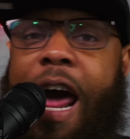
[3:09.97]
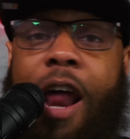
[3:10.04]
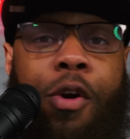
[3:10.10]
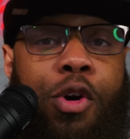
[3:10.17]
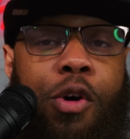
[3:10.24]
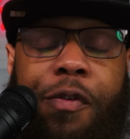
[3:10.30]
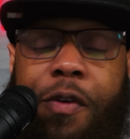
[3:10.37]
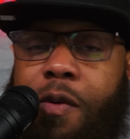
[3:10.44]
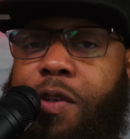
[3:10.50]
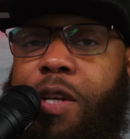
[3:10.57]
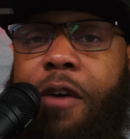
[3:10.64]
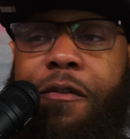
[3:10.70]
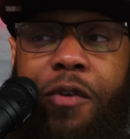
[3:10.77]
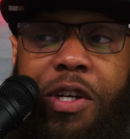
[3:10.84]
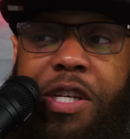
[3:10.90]
I don't know if he was
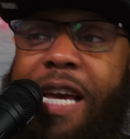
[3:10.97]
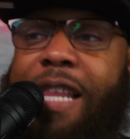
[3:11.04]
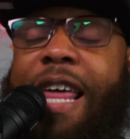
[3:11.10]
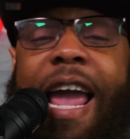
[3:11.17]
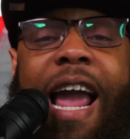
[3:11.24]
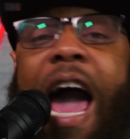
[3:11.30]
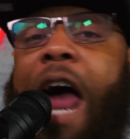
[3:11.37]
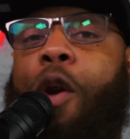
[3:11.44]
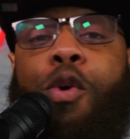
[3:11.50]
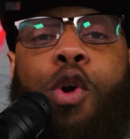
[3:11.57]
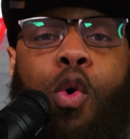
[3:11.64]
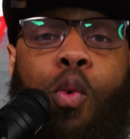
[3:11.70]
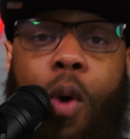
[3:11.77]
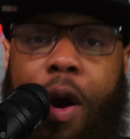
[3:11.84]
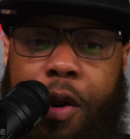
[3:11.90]
suffering jet lag. I don't
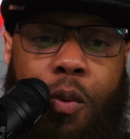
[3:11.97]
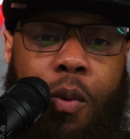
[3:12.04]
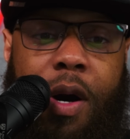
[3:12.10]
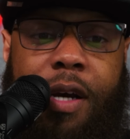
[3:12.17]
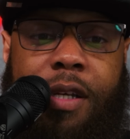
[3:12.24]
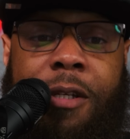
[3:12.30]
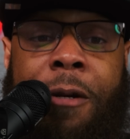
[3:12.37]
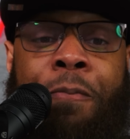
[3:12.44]
know what it was.